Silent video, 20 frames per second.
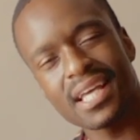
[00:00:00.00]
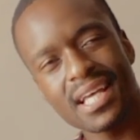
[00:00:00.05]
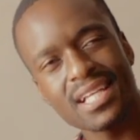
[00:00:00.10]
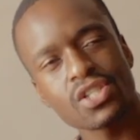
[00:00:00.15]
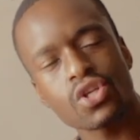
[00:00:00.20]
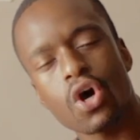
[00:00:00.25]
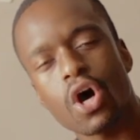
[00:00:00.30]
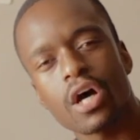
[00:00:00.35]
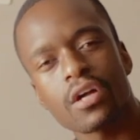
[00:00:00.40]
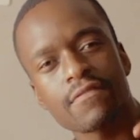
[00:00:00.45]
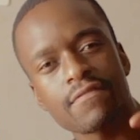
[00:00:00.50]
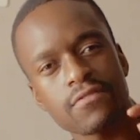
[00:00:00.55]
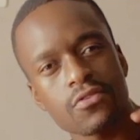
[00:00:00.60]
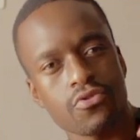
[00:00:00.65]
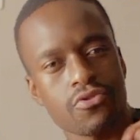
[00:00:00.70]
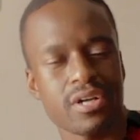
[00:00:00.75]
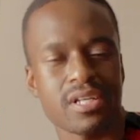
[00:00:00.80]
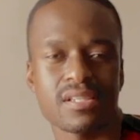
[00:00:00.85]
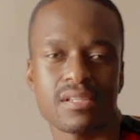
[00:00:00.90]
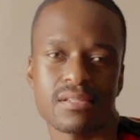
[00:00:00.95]
is on
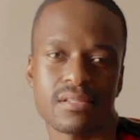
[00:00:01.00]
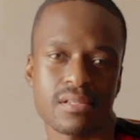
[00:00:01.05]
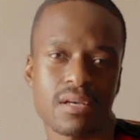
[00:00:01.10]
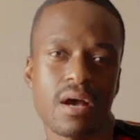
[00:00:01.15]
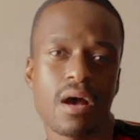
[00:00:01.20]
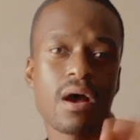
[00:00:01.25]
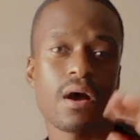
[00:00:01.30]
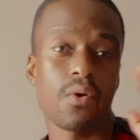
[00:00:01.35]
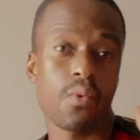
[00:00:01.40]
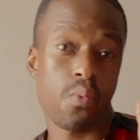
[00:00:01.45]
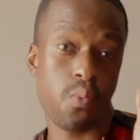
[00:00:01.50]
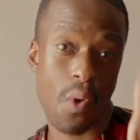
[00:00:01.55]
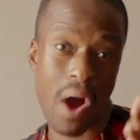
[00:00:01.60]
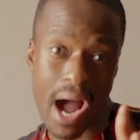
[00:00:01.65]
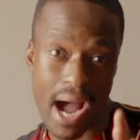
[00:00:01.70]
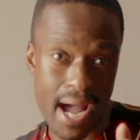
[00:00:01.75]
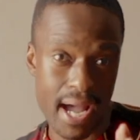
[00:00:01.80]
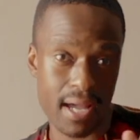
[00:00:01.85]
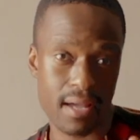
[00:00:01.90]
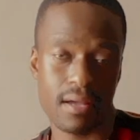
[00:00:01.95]
fluorescent.
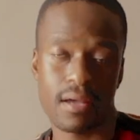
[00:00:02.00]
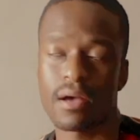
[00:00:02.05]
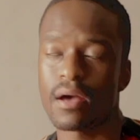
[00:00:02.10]
Why?